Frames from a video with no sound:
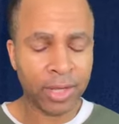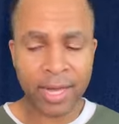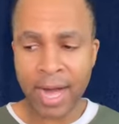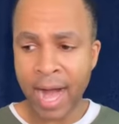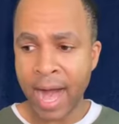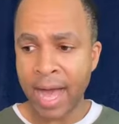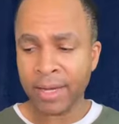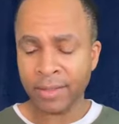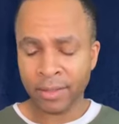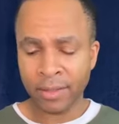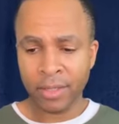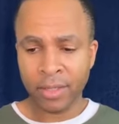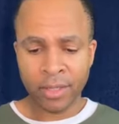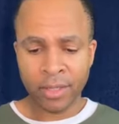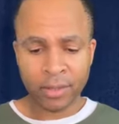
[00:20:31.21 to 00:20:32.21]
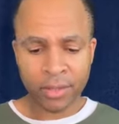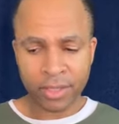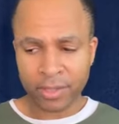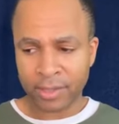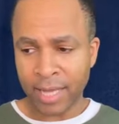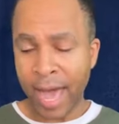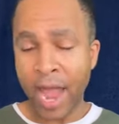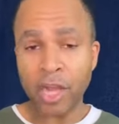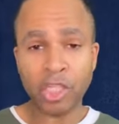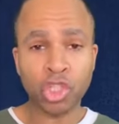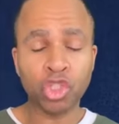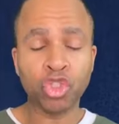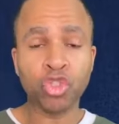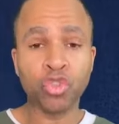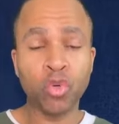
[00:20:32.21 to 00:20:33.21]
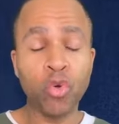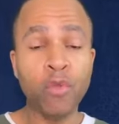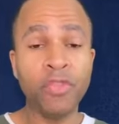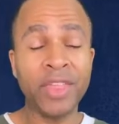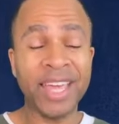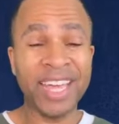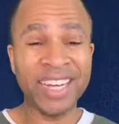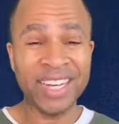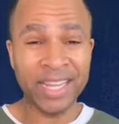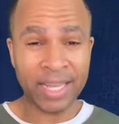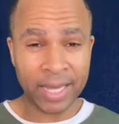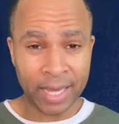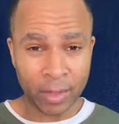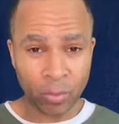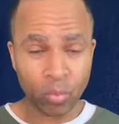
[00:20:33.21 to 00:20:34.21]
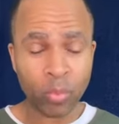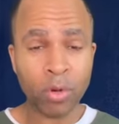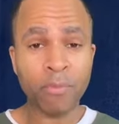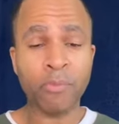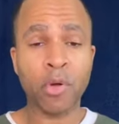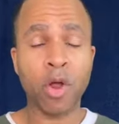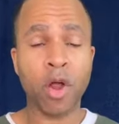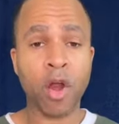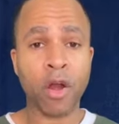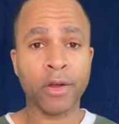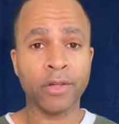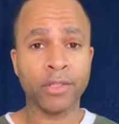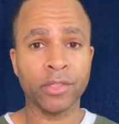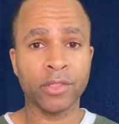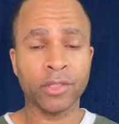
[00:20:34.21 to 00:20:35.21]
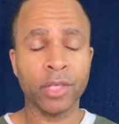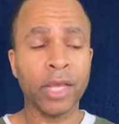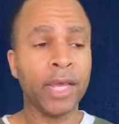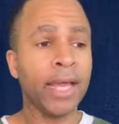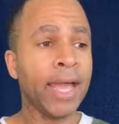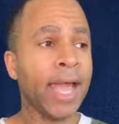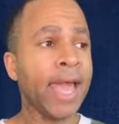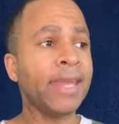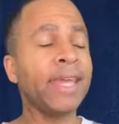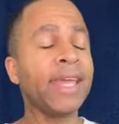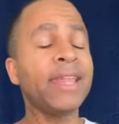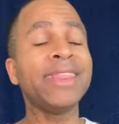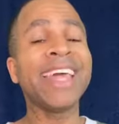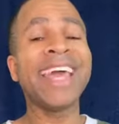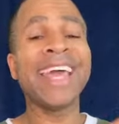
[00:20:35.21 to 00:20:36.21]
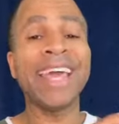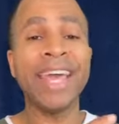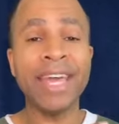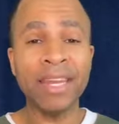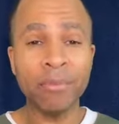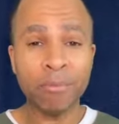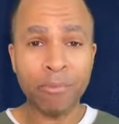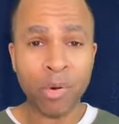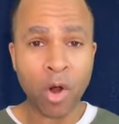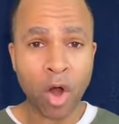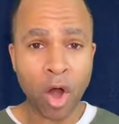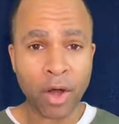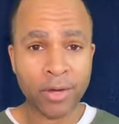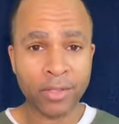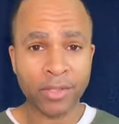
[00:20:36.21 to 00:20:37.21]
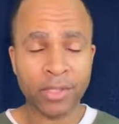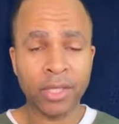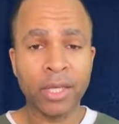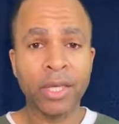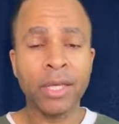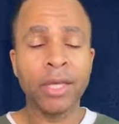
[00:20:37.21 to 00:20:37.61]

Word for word: God desires truth in the inward parts and in the hidden parts.